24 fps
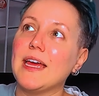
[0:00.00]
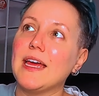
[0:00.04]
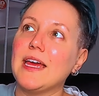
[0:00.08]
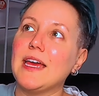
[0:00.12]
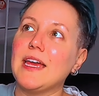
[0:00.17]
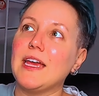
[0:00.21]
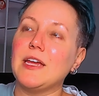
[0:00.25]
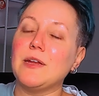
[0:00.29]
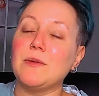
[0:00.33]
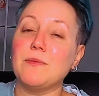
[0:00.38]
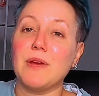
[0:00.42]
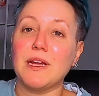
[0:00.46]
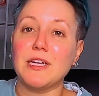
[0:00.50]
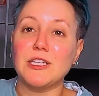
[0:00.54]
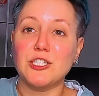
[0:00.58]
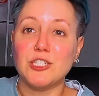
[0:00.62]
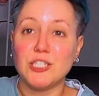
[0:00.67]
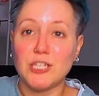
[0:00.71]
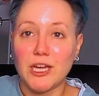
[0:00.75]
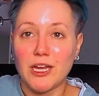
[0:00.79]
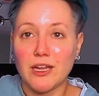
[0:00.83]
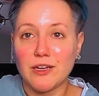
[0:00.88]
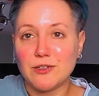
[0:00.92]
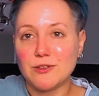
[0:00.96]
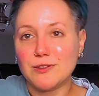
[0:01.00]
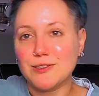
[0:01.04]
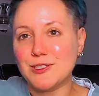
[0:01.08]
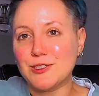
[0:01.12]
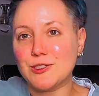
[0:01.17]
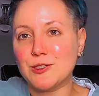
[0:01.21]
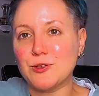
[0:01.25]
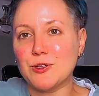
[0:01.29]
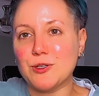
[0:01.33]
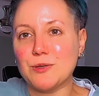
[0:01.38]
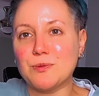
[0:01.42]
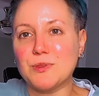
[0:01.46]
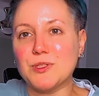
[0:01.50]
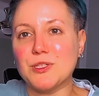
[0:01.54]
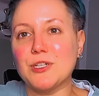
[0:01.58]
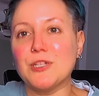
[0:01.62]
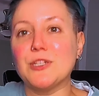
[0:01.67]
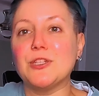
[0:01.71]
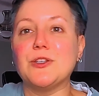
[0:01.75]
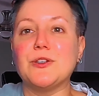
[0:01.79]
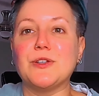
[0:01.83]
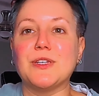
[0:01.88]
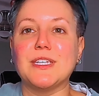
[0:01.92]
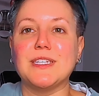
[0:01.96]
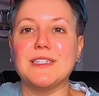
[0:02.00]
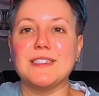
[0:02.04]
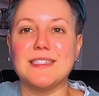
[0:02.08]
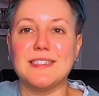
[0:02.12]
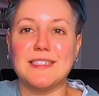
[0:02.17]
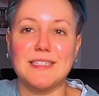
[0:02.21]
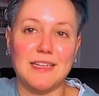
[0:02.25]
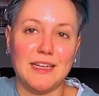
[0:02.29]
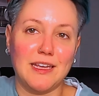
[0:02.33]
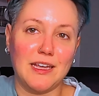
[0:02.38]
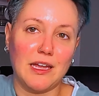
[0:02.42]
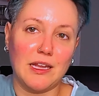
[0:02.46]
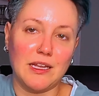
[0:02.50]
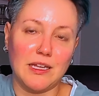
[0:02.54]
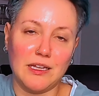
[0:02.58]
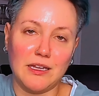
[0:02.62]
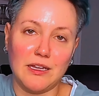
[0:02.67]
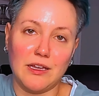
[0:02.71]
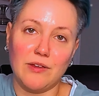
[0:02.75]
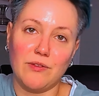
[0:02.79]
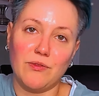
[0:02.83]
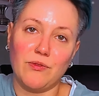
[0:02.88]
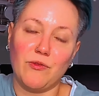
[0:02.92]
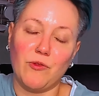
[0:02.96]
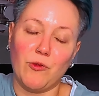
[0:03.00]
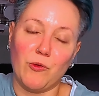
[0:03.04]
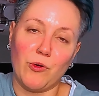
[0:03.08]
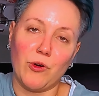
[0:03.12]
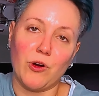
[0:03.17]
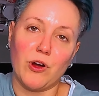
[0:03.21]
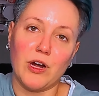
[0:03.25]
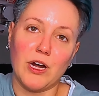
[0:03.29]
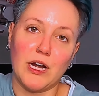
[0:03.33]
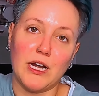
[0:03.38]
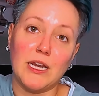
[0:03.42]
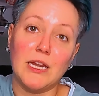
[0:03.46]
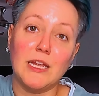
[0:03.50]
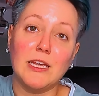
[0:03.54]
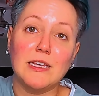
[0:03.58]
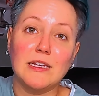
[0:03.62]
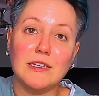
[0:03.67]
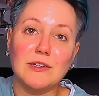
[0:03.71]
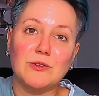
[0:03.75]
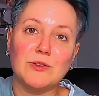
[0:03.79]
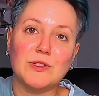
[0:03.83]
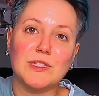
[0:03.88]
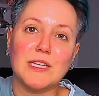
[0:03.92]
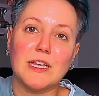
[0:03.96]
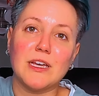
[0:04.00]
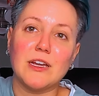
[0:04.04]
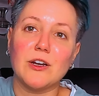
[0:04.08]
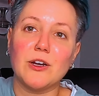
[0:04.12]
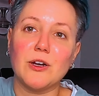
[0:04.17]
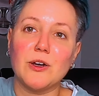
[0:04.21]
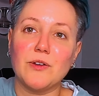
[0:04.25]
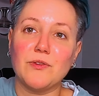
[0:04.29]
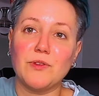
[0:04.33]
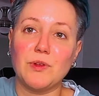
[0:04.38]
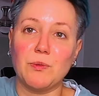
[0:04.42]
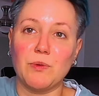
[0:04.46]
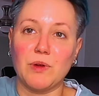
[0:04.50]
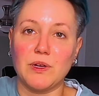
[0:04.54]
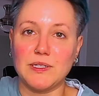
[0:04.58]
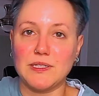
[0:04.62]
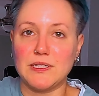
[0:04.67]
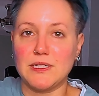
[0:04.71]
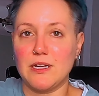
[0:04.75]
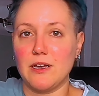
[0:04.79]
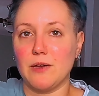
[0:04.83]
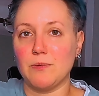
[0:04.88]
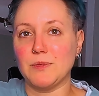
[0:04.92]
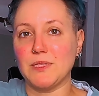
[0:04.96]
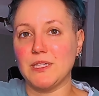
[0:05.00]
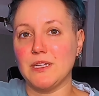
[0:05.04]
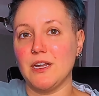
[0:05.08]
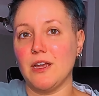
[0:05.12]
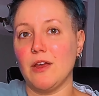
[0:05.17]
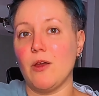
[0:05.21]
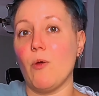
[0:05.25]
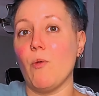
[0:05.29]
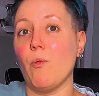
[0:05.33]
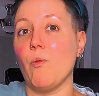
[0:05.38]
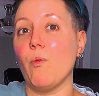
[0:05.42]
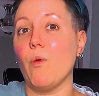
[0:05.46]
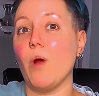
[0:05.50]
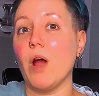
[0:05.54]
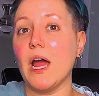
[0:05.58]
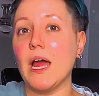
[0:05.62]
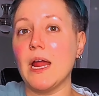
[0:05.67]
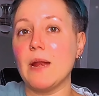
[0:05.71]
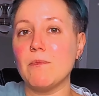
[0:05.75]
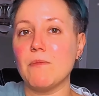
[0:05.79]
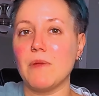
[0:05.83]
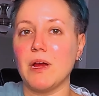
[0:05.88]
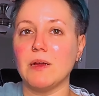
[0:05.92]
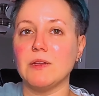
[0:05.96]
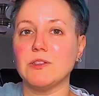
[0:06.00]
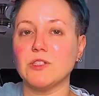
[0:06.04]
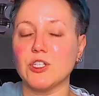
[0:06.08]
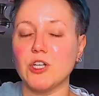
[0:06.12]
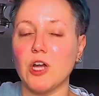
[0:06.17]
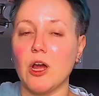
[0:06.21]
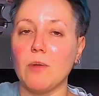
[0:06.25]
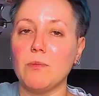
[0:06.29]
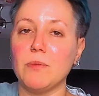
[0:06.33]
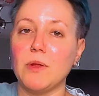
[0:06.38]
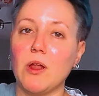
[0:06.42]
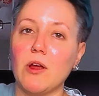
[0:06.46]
In my channel description, you can see a link for an e-newsletter if you want to stay up to date when my shop